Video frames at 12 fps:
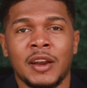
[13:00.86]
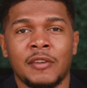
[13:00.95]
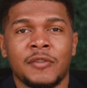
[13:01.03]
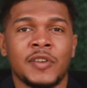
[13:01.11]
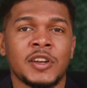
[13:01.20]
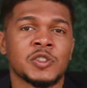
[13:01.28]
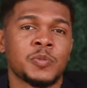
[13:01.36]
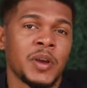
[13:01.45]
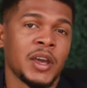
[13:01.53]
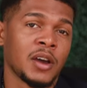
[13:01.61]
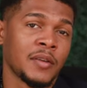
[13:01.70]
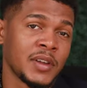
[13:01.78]
they finished
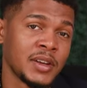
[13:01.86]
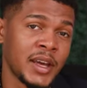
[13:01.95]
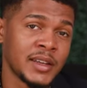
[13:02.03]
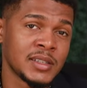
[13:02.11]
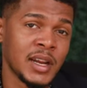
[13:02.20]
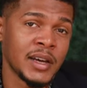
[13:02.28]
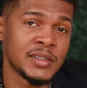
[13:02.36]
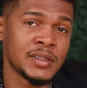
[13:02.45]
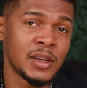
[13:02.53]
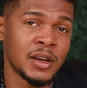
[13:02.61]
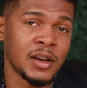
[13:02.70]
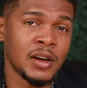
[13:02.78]
paying off the debts last
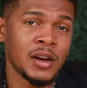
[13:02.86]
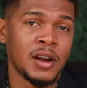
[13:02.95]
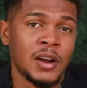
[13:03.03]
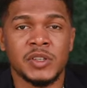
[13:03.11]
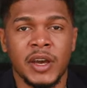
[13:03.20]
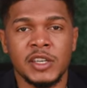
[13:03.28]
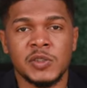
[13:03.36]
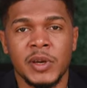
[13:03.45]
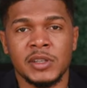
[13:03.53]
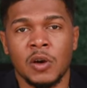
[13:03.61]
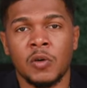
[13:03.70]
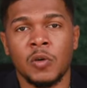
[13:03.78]
year. So I
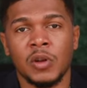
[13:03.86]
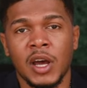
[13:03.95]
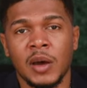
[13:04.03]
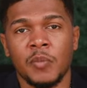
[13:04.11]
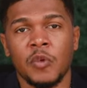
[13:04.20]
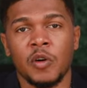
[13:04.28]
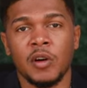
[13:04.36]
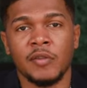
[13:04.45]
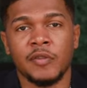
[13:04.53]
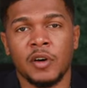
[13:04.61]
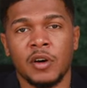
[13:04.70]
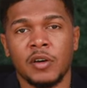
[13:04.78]
expect a whole lot more
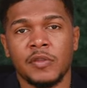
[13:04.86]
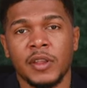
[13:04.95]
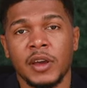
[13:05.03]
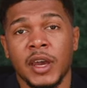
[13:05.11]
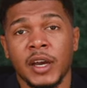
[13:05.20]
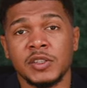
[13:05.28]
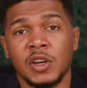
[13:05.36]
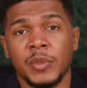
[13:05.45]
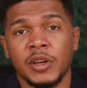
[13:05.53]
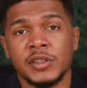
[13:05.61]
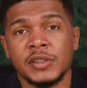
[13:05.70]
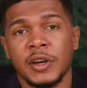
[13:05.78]
for their cash coming
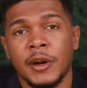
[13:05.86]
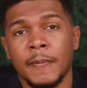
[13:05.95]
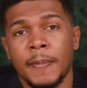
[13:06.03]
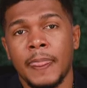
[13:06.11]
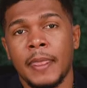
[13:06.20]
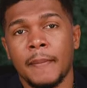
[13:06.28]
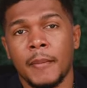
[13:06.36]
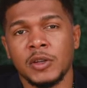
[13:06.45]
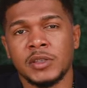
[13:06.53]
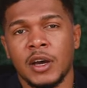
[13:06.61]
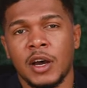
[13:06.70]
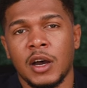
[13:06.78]
this year. But
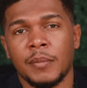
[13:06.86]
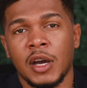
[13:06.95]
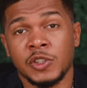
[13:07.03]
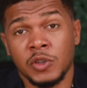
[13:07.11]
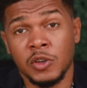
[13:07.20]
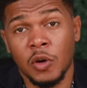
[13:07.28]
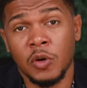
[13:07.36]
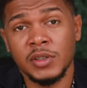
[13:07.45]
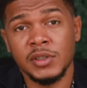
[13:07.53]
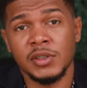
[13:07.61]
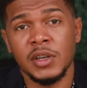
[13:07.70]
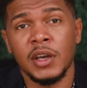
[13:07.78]
I should
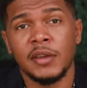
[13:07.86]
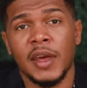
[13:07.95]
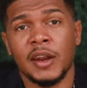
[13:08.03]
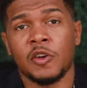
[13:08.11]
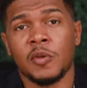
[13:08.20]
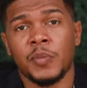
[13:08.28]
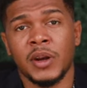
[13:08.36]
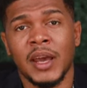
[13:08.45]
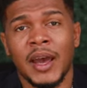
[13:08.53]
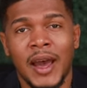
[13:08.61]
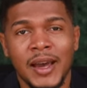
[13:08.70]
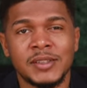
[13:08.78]
note that the company
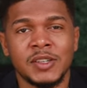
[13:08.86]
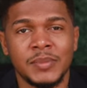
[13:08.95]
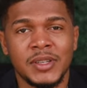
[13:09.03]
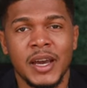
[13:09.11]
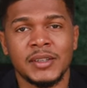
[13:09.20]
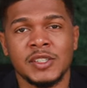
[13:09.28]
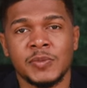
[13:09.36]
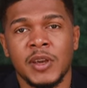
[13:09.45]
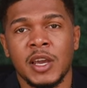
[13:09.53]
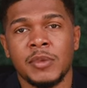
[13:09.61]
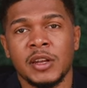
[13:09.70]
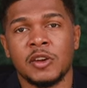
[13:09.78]
has some taxes
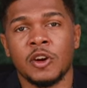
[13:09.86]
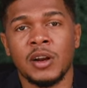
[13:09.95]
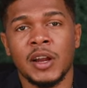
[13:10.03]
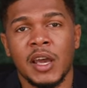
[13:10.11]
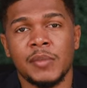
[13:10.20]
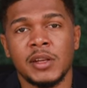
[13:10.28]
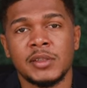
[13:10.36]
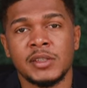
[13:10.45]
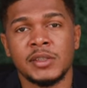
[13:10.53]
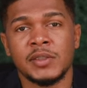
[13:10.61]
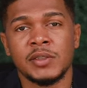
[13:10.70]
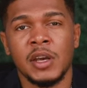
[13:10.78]
payable in current
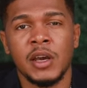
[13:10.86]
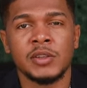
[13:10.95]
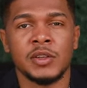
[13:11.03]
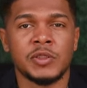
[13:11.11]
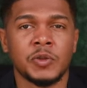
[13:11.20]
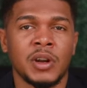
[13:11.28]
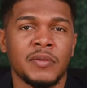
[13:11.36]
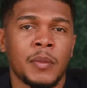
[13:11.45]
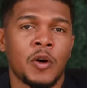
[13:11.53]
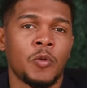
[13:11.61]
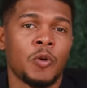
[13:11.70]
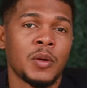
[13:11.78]
liabilities to the tune of
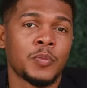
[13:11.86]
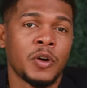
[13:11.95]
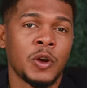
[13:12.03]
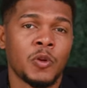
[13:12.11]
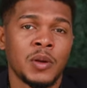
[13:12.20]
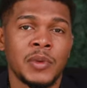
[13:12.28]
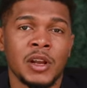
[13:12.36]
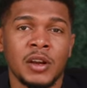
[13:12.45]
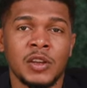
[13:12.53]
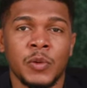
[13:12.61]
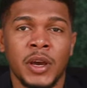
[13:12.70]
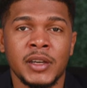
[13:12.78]
about $1.1 million
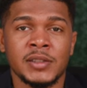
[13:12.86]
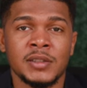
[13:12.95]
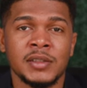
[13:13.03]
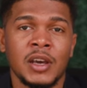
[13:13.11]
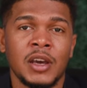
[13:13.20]
US,